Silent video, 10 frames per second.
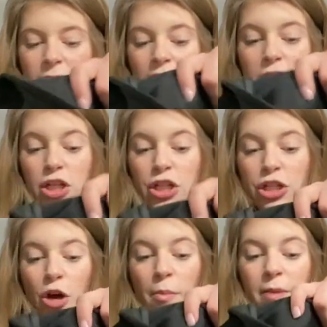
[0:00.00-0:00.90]
and just
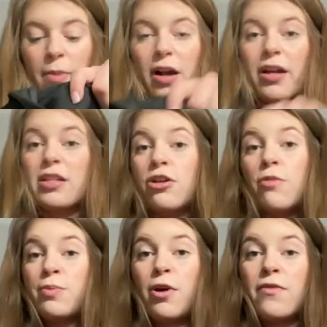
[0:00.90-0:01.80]
so many pockets. So it's
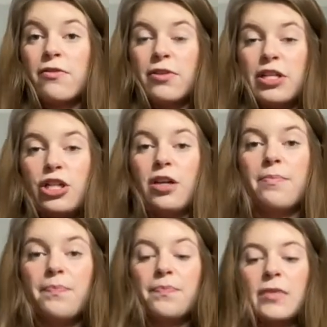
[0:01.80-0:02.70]
perfect for the
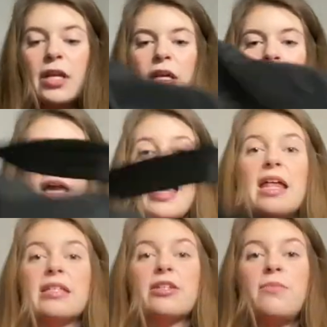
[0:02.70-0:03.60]
gym and
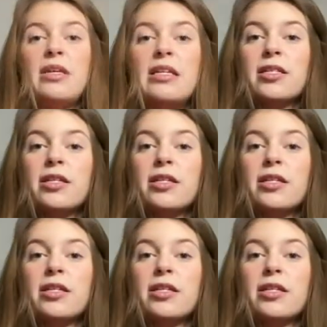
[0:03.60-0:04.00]
it could be easily